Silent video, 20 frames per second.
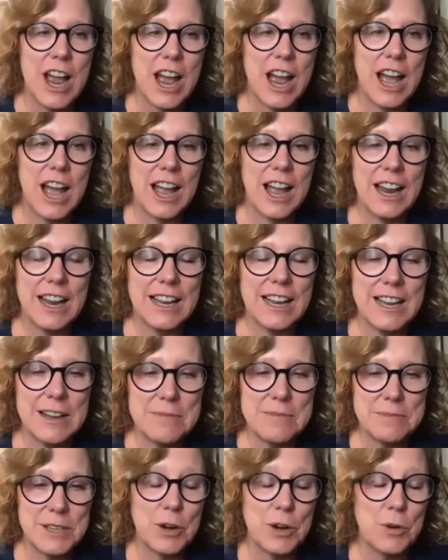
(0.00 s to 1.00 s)

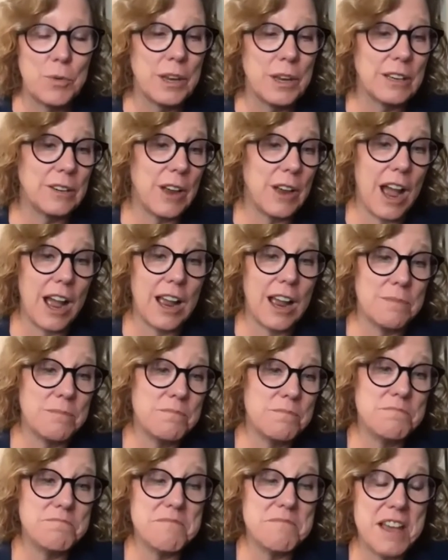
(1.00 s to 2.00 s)
I
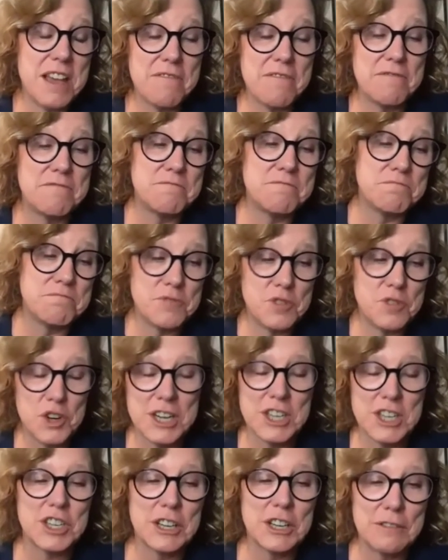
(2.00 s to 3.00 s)
have
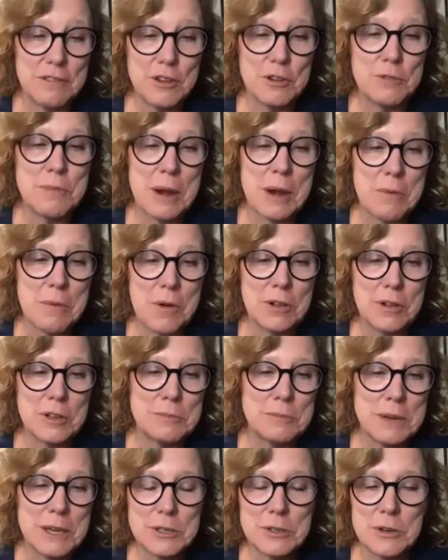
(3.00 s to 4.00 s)
traditionally viewed my role as
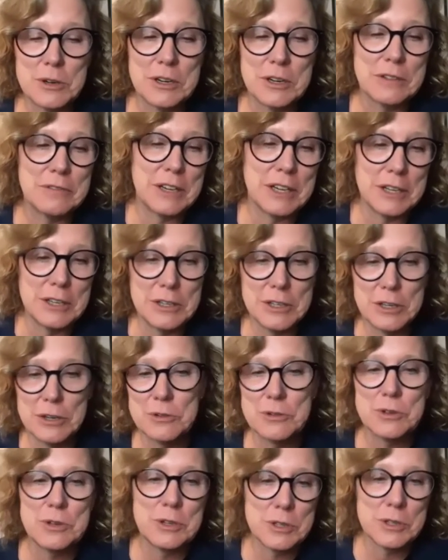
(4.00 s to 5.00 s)
being sort of a
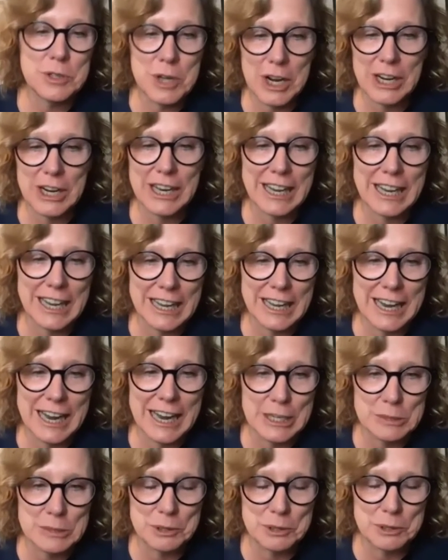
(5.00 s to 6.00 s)
neutral talking head
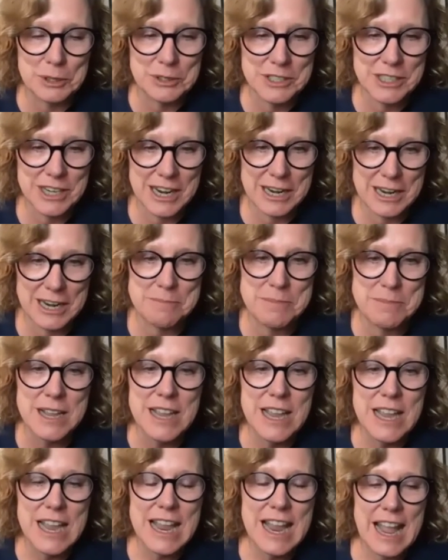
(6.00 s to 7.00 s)
expert type.
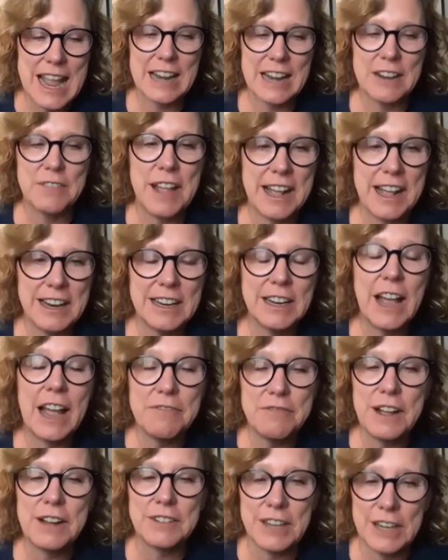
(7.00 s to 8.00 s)
And I've
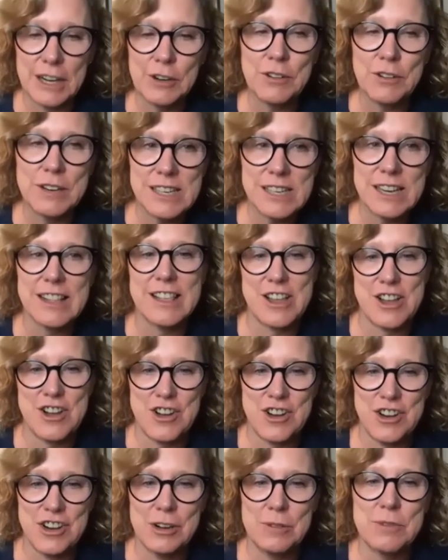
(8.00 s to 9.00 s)
found it increasingly
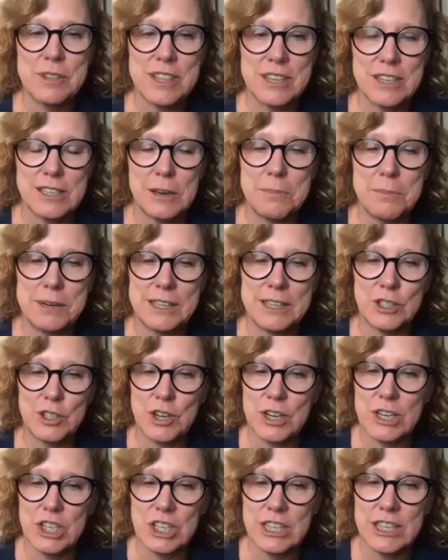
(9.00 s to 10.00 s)
hard with this administration.